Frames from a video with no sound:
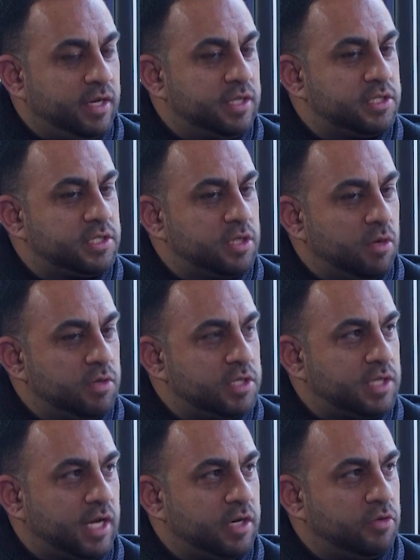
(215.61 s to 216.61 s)
It's slowly
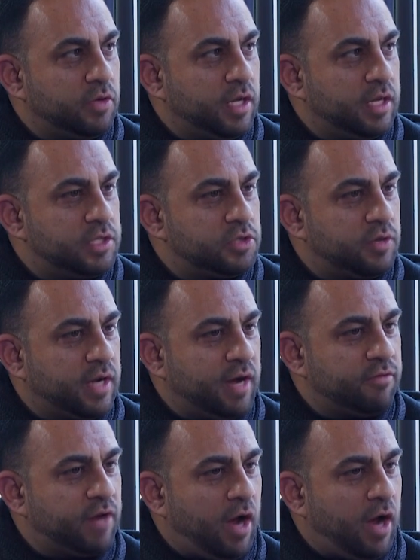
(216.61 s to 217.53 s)
starting to get its recovery.